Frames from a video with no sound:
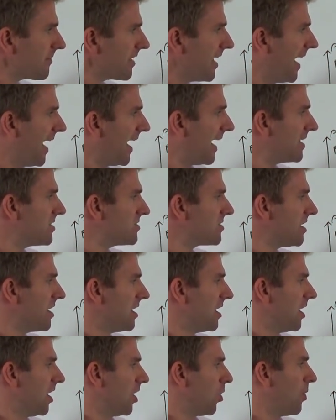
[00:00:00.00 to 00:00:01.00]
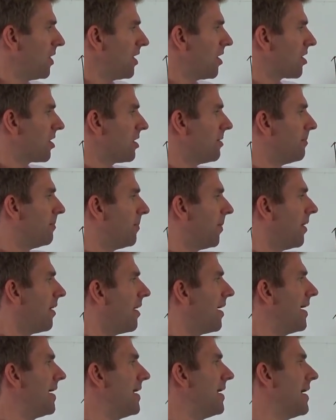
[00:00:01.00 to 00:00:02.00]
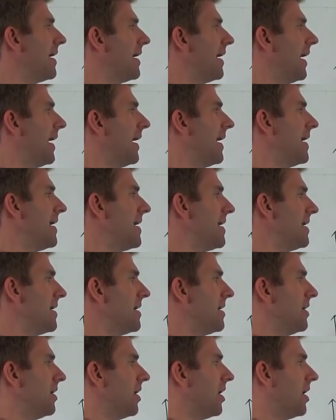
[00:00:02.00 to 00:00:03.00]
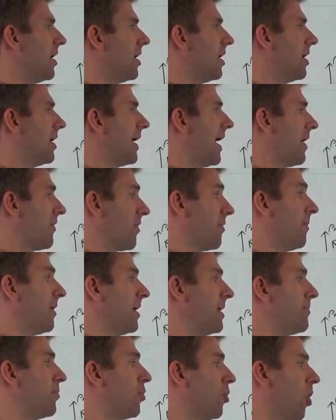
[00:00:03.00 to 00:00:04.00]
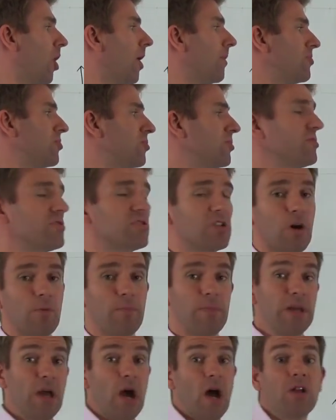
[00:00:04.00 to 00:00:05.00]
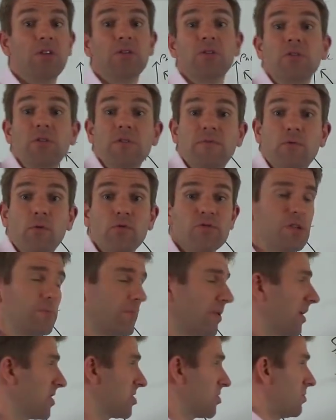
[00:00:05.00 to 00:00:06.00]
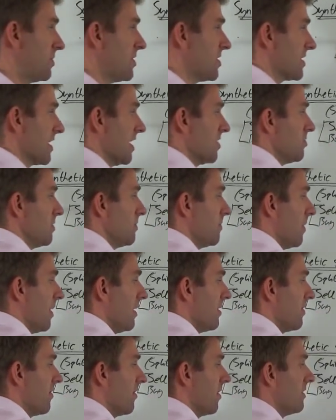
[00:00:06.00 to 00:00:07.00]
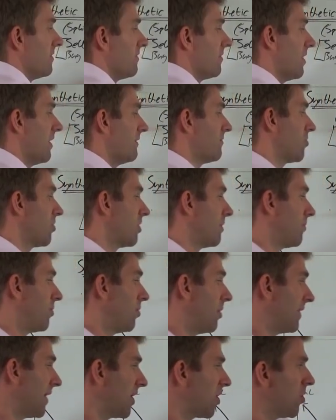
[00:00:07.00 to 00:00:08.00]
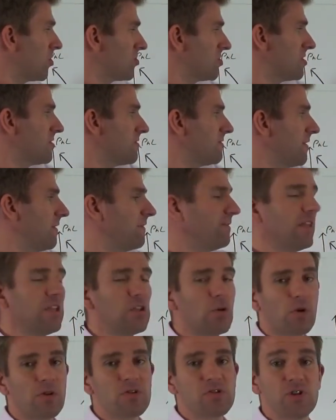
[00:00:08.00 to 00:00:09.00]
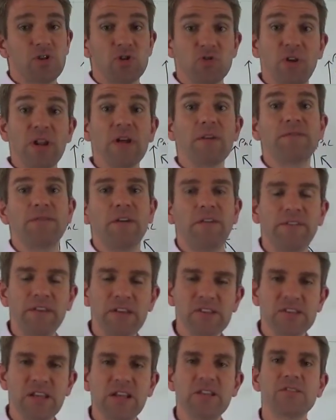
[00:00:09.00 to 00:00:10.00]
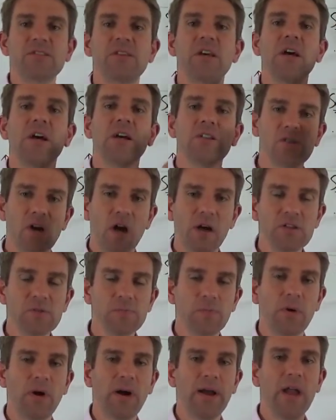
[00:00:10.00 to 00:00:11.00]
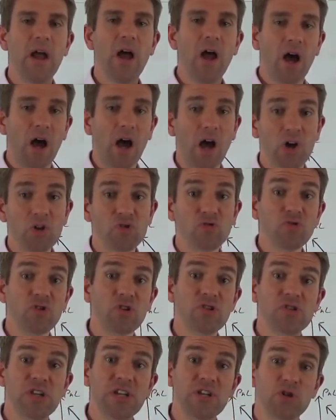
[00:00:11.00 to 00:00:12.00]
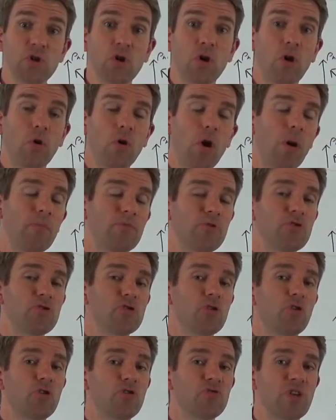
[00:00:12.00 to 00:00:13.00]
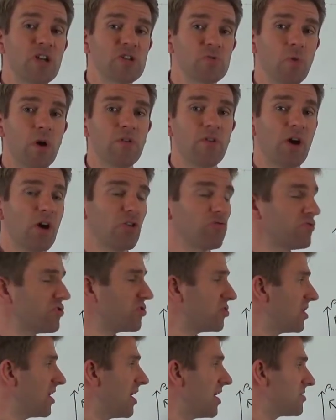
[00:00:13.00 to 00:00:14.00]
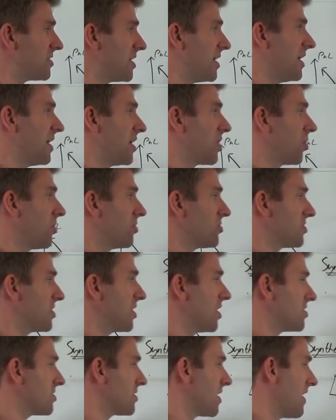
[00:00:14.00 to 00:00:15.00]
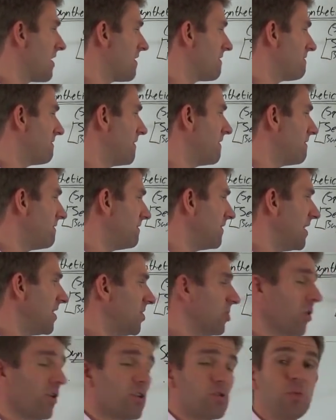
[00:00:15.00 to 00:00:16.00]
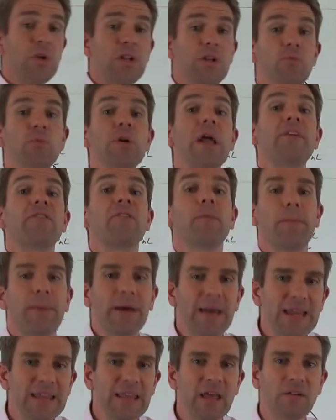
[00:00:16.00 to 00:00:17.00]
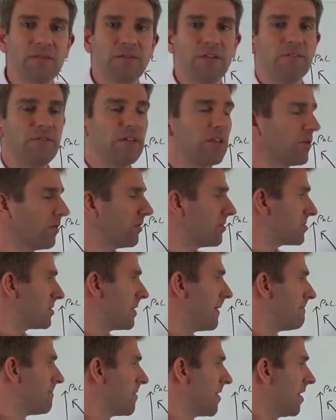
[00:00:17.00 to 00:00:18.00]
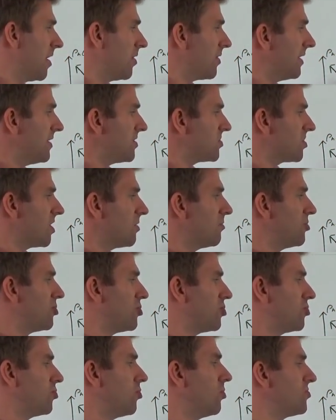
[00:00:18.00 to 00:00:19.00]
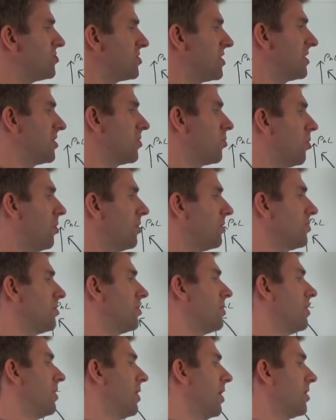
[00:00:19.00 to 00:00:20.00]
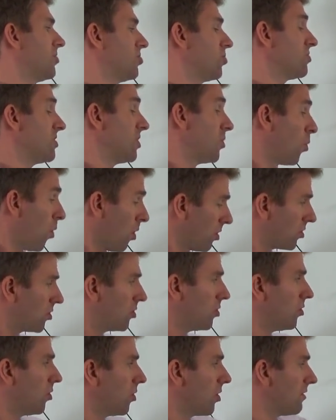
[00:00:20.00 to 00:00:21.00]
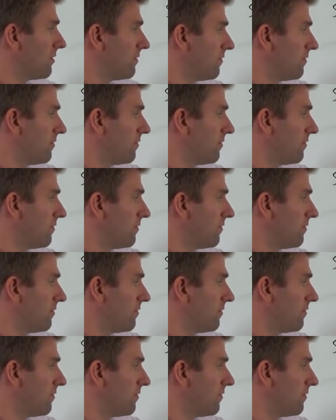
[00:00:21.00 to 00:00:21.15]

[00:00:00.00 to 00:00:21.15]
And we are going to buy a out of the money put option, so that will be under the 40 bucks. So in this case, we buy the $35 put, and that costs us $50. So it's trading at 50 cents times by 100, because each options contract's worth 100 shares, costing us $50. We have to pay that $50. Okay, this time we're shorting one call at